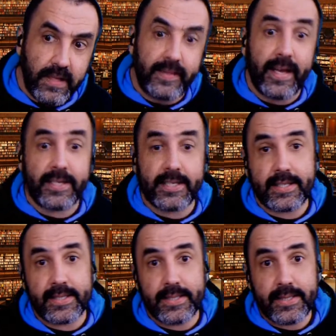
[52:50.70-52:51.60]

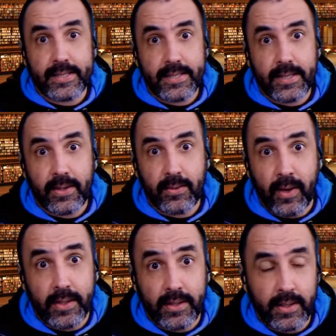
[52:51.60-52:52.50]
That's
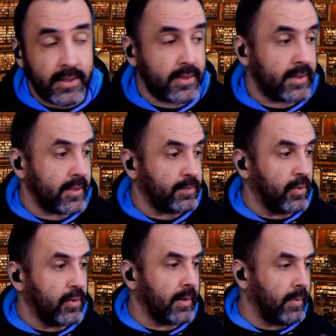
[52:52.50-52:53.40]
what is this
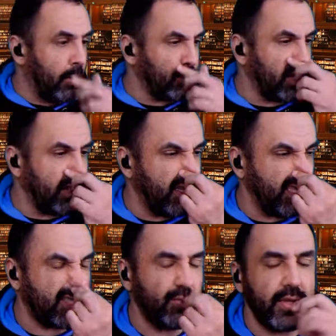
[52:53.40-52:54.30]
book about, and
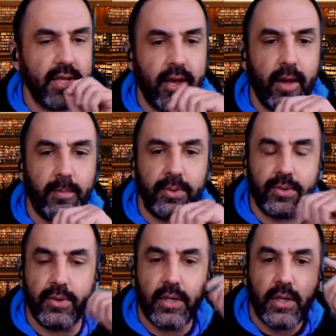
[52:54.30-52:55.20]
this will help
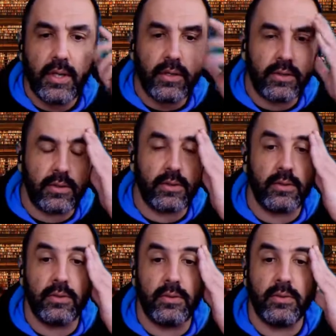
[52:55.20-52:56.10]
you
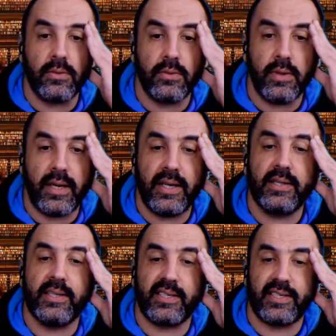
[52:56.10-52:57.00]
to
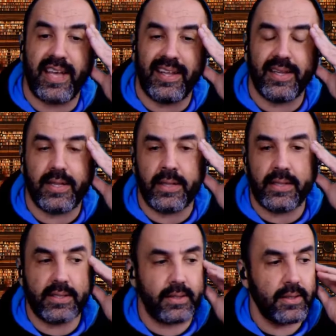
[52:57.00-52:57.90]
understand at
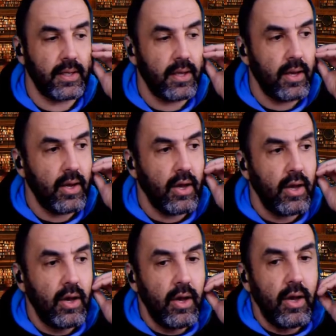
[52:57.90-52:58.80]
least
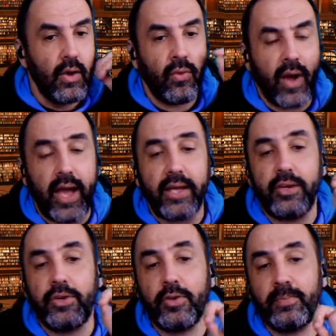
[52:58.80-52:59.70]
why
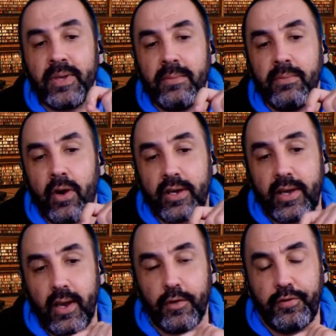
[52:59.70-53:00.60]
you should be more
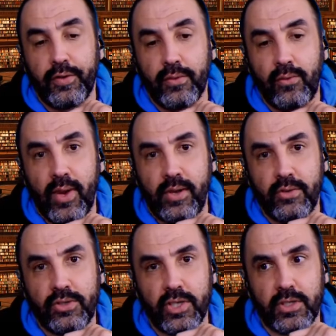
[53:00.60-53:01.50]
careful when
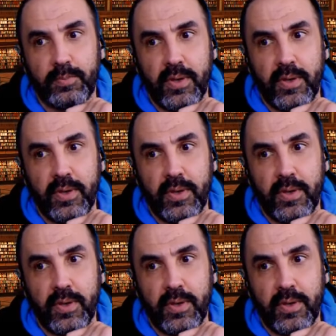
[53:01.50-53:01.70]
you judge